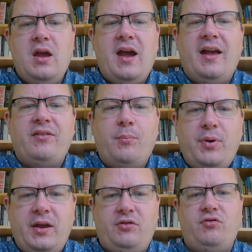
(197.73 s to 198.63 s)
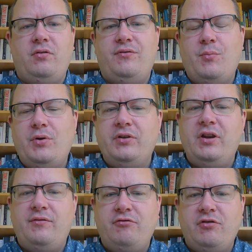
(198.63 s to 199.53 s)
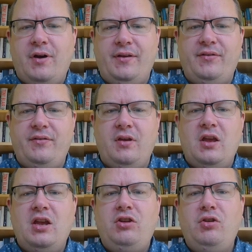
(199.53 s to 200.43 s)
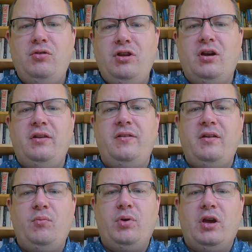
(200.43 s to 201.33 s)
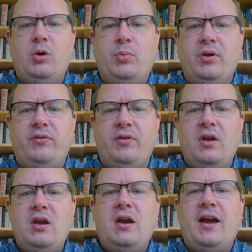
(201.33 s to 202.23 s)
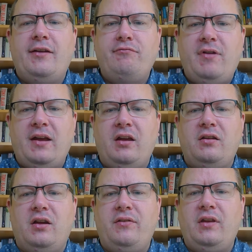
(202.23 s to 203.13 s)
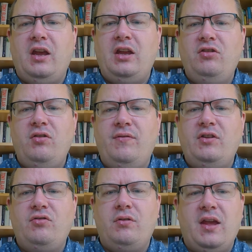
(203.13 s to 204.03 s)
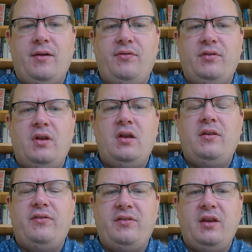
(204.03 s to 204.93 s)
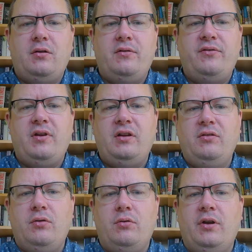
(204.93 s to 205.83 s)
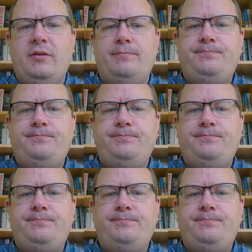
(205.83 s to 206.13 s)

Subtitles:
as a picture of a body of Christ united in purpose and recognizing individual gifts, skills and calling.